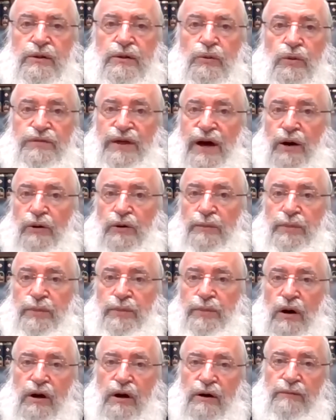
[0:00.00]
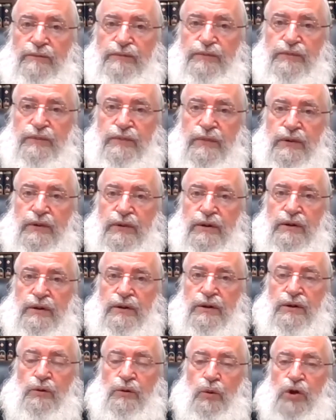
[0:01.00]
without a bracha,
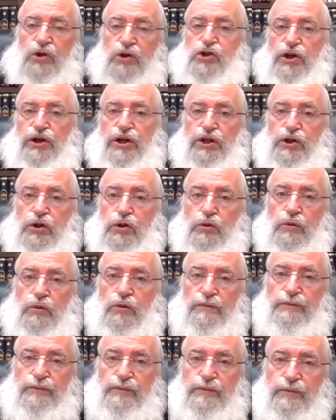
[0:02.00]
what should he do?